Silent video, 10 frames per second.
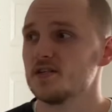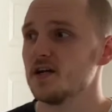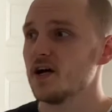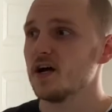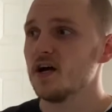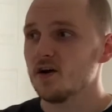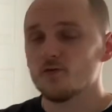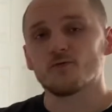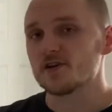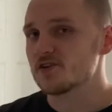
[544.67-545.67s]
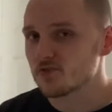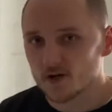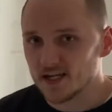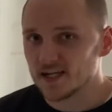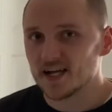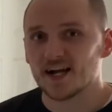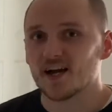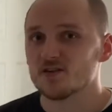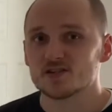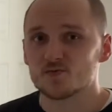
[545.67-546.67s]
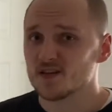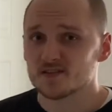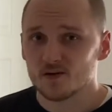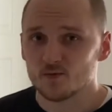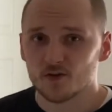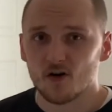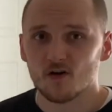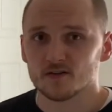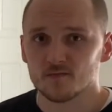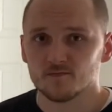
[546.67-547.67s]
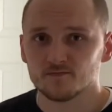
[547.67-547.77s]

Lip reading: to retreat and go and spend time with God